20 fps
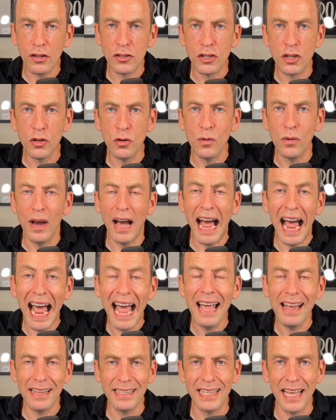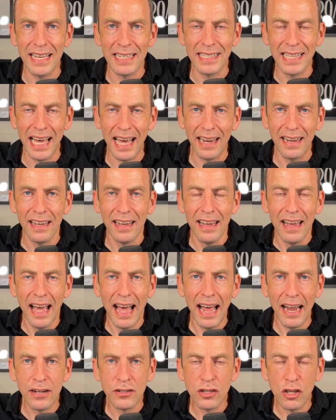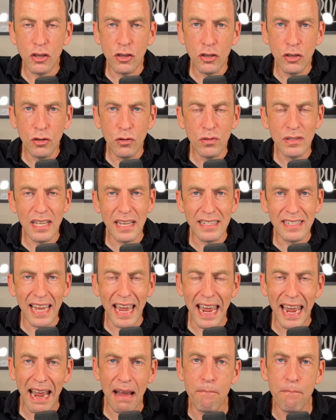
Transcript: to access that and to use it to